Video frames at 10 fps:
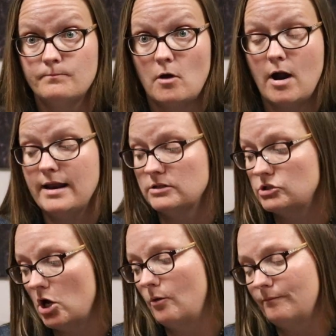All right,
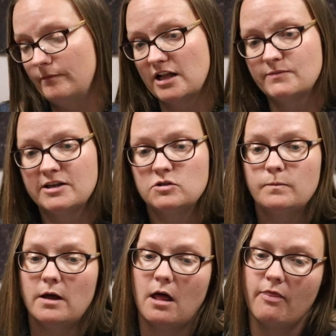so that's my
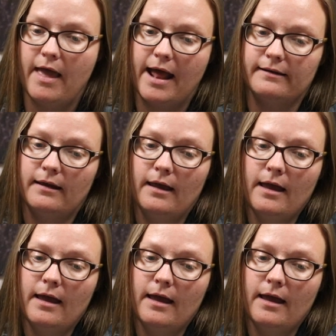spill on that.